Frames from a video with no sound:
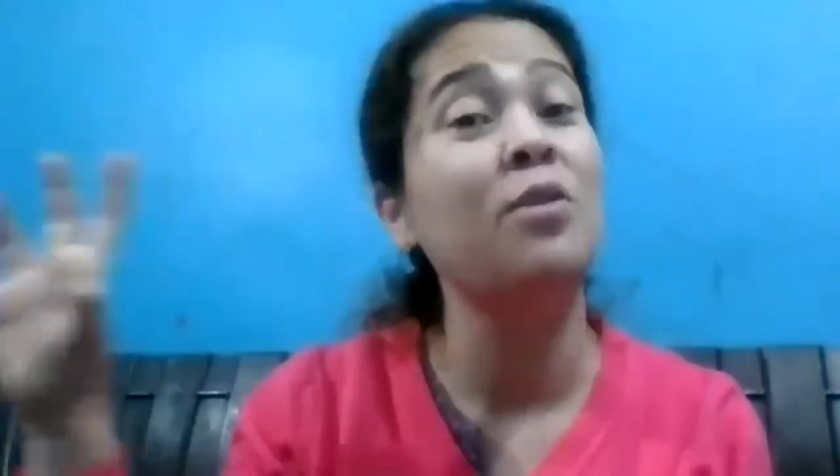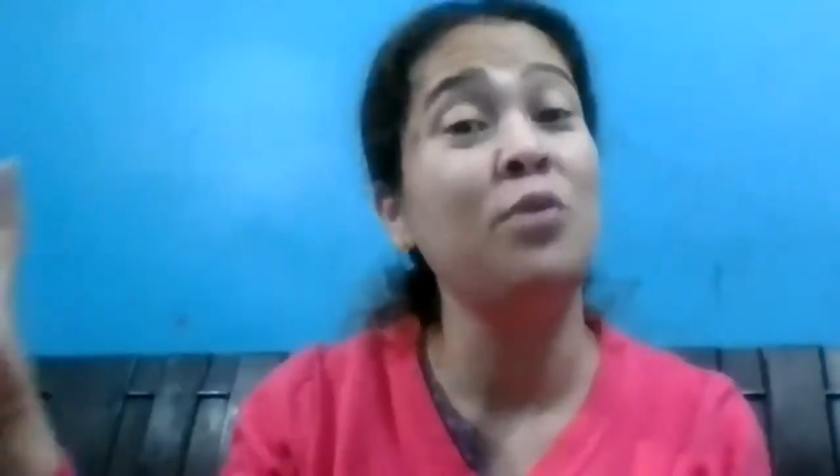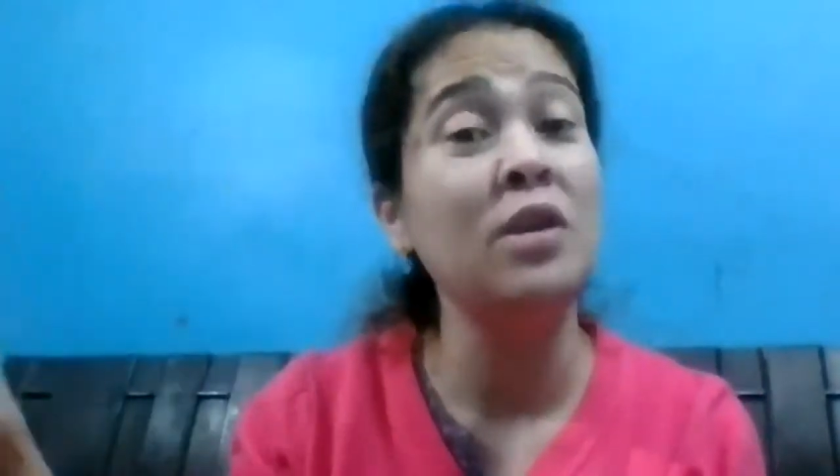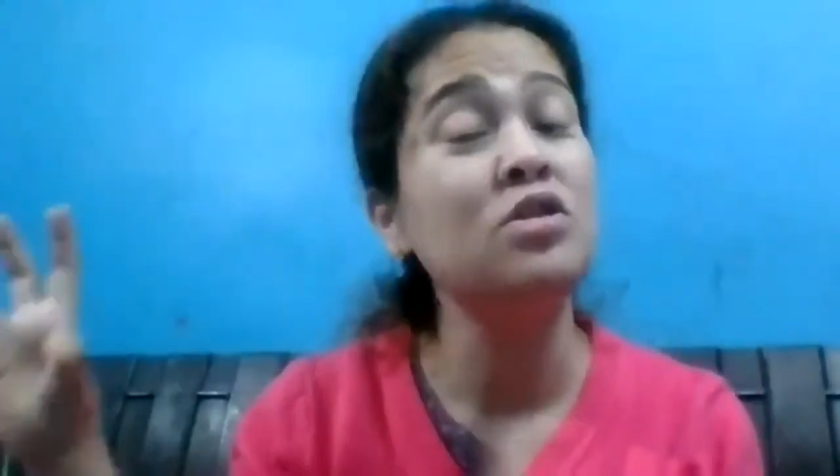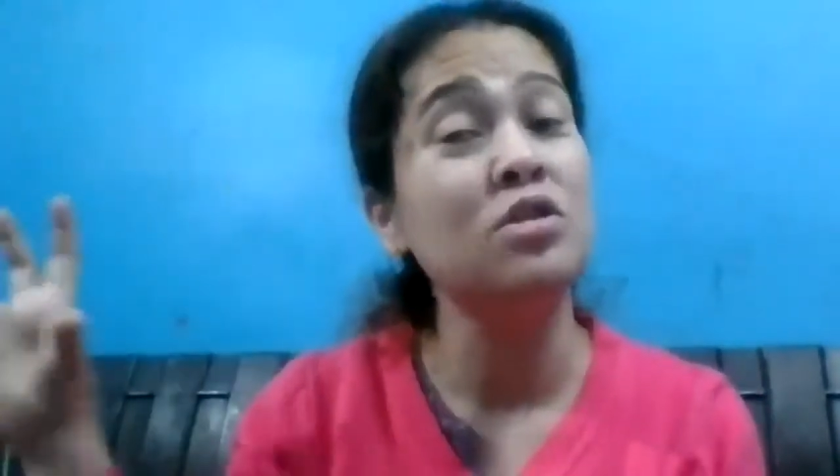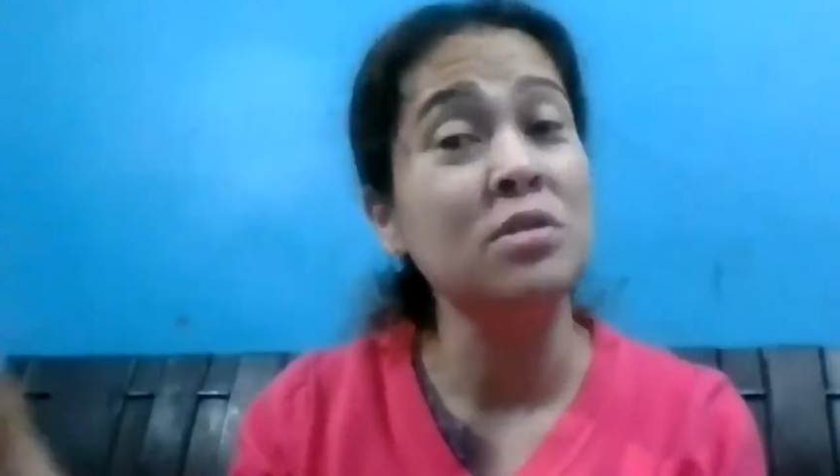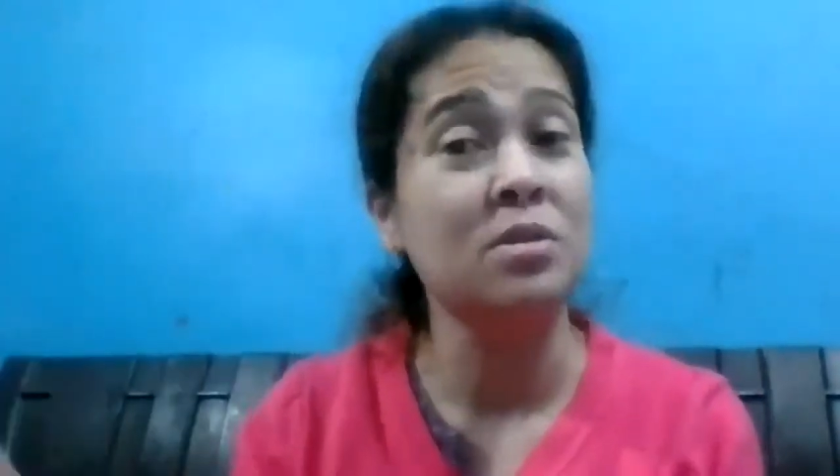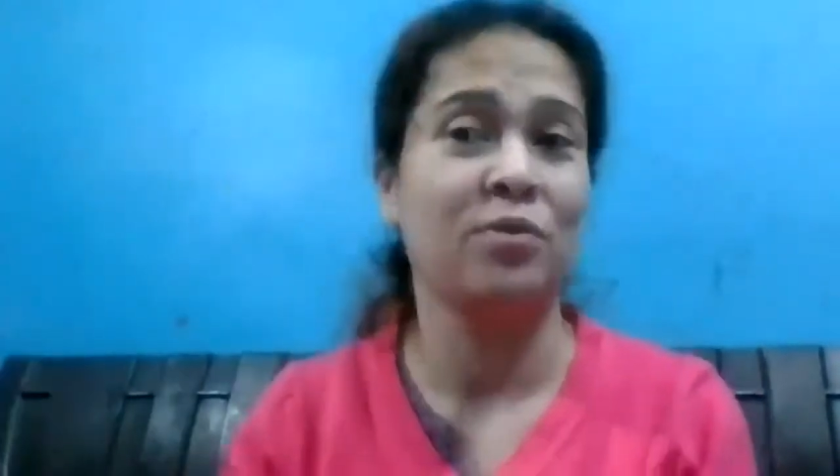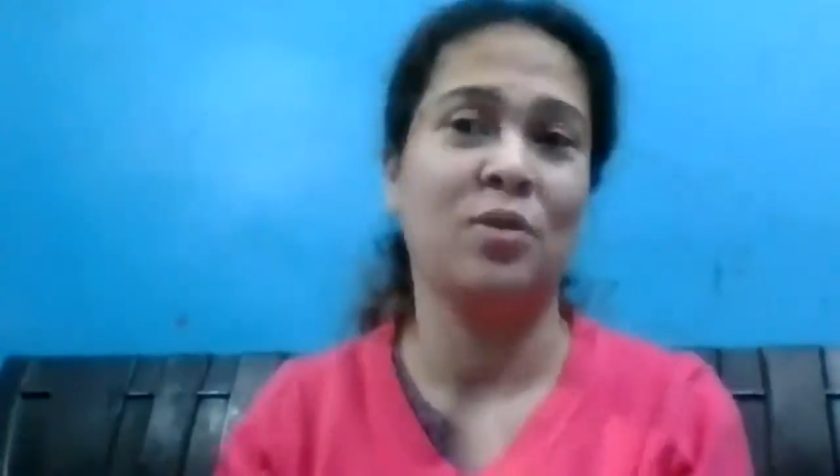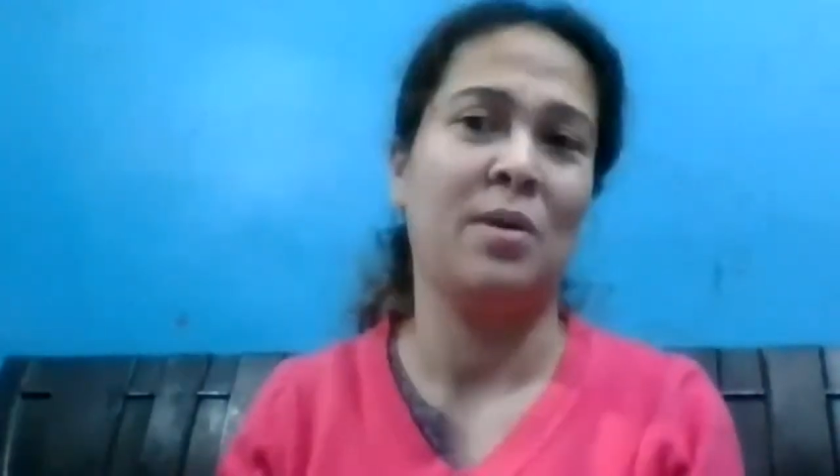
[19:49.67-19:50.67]
the
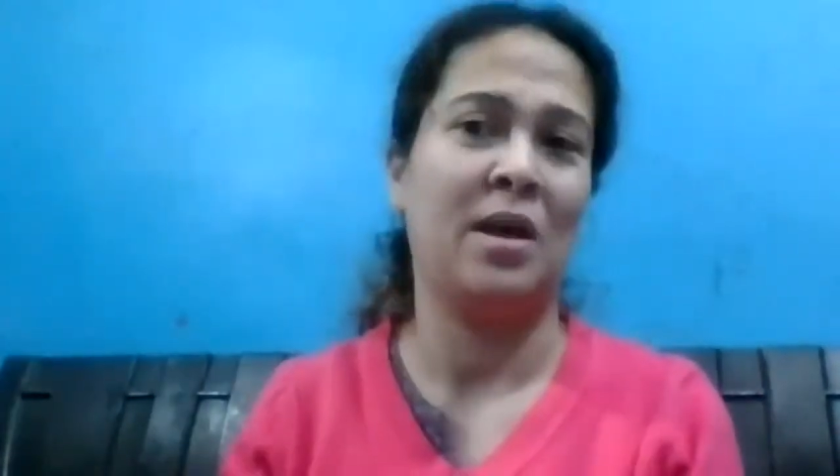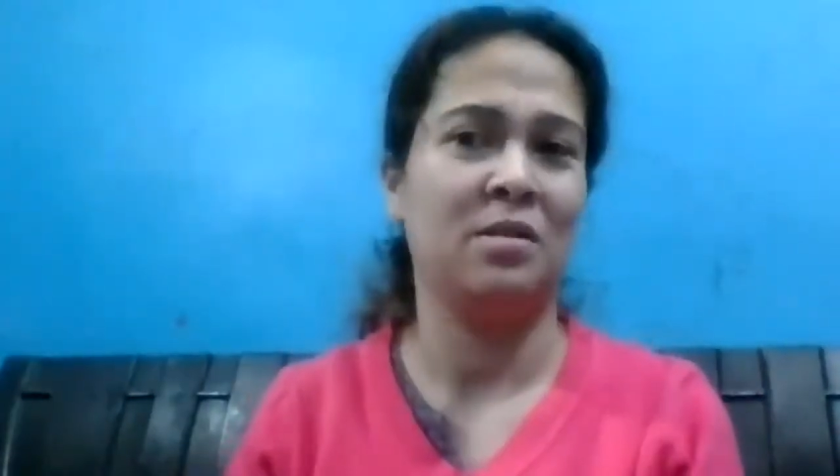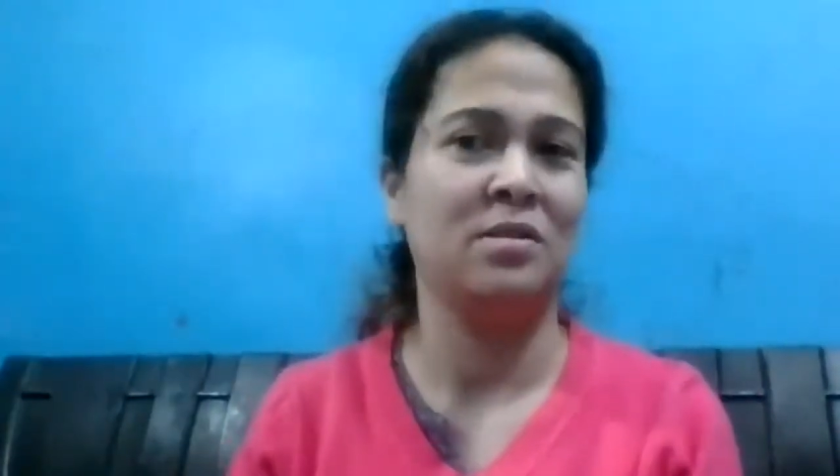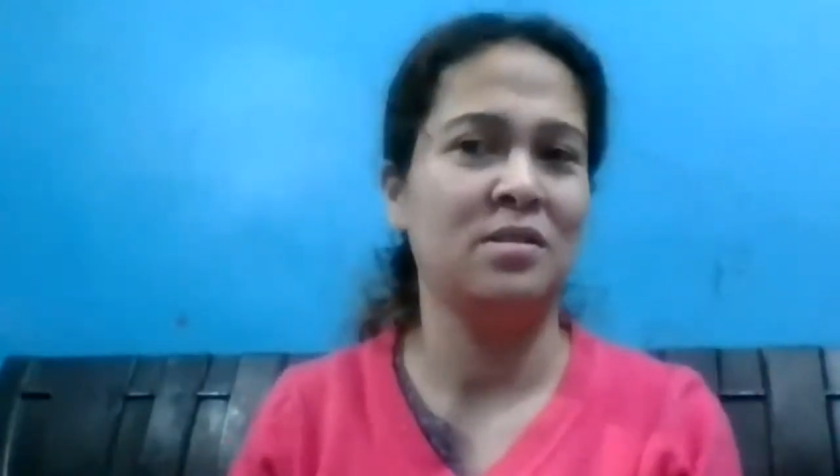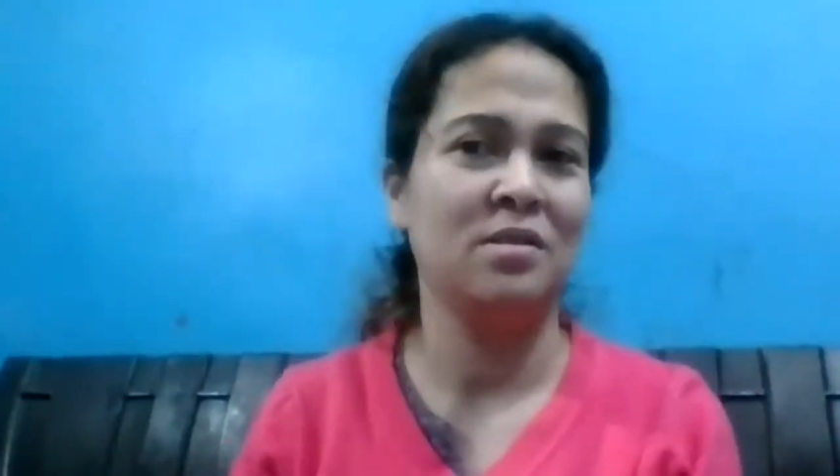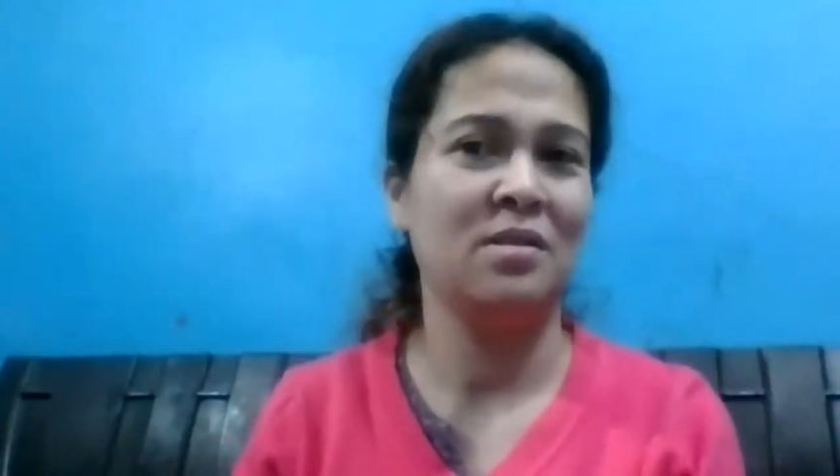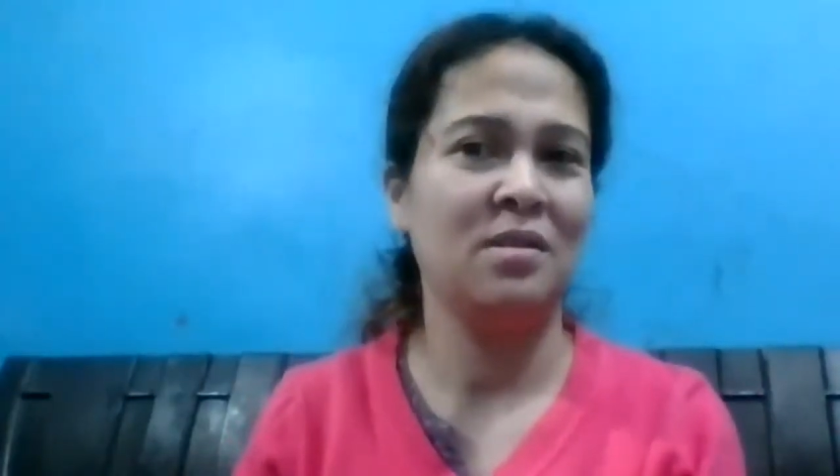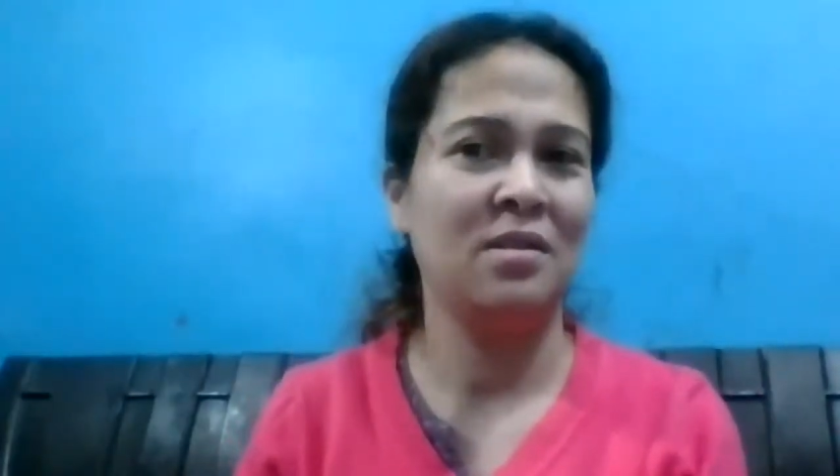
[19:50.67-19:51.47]
features of the belt.